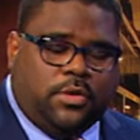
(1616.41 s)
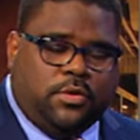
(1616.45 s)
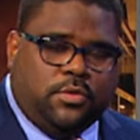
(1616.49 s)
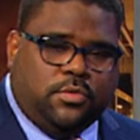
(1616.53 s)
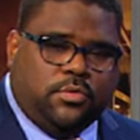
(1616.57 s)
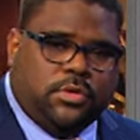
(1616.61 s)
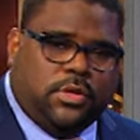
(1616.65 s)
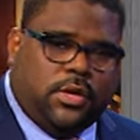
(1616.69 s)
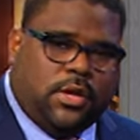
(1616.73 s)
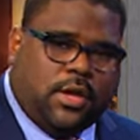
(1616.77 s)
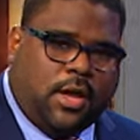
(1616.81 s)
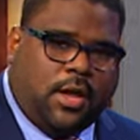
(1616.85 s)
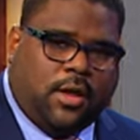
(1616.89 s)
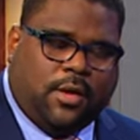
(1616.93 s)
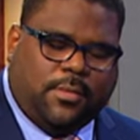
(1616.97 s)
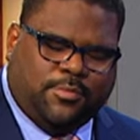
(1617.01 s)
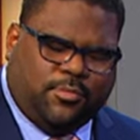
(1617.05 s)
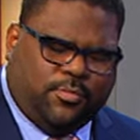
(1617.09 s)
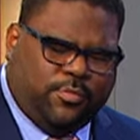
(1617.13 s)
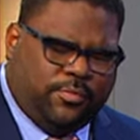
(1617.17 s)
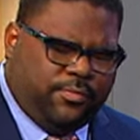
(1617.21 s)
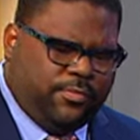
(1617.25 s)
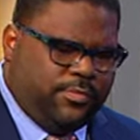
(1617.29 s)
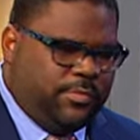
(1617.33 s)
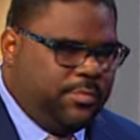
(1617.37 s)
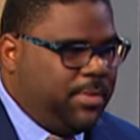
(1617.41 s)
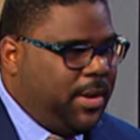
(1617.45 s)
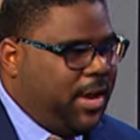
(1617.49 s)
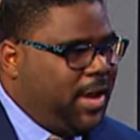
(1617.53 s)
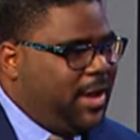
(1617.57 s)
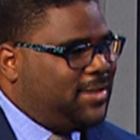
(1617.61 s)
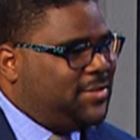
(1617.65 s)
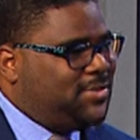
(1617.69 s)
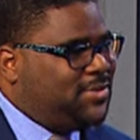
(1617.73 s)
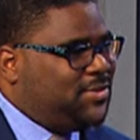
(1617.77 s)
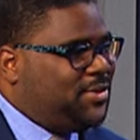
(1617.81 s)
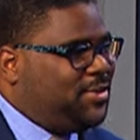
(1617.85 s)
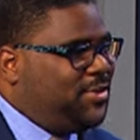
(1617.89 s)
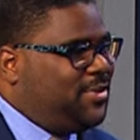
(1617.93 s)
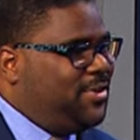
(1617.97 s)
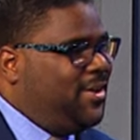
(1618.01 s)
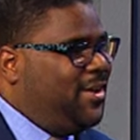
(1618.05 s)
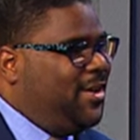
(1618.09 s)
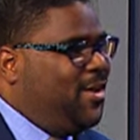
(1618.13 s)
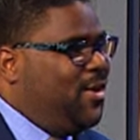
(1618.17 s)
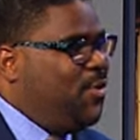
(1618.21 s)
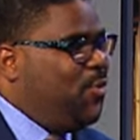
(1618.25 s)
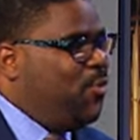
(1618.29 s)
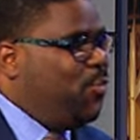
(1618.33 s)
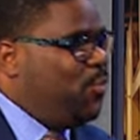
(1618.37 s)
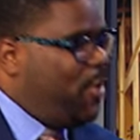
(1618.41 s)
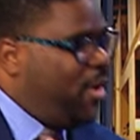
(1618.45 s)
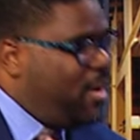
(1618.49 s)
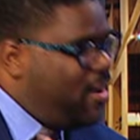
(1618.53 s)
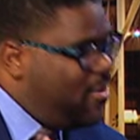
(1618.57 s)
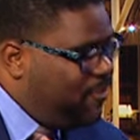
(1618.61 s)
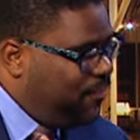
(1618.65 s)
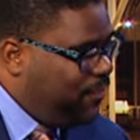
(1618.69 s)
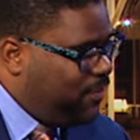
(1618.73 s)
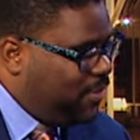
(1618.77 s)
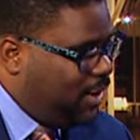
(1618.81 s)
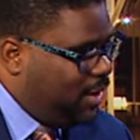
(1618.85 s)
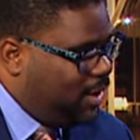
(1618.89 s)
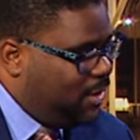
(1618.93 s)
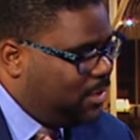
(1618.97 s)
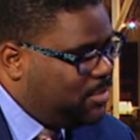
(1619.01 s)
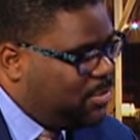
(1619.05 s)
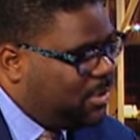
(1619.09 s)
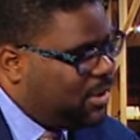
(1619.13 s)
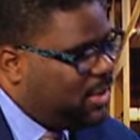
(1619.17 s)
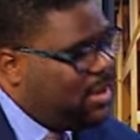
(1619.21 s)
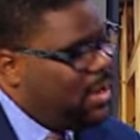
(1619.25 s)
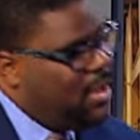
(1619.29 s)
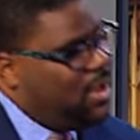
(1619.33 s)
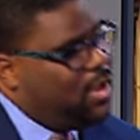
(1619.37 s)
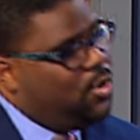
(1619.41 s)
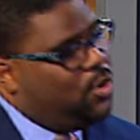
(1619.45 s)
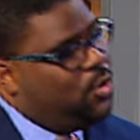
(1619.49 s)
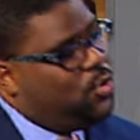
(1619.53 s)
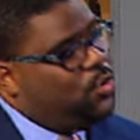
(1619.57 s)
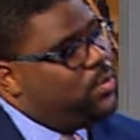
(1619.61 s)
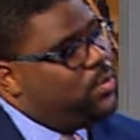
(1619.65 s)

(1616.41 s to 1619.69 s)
Ronald, Go- Pastor Ralph Godbee, yes.